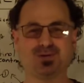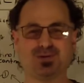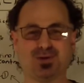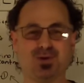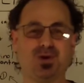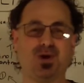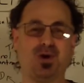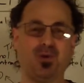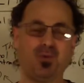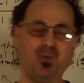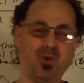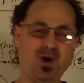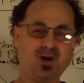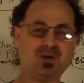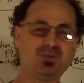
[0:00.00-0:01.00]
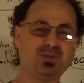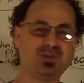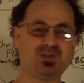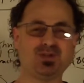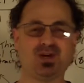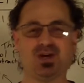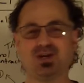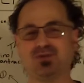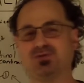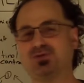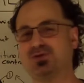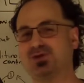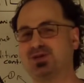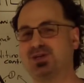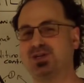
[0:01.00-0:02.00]
So welcome to the channel if you're
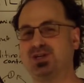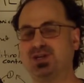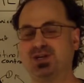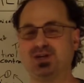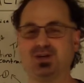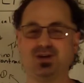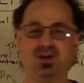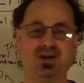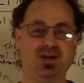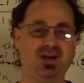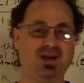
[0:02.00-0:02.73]
just getting here.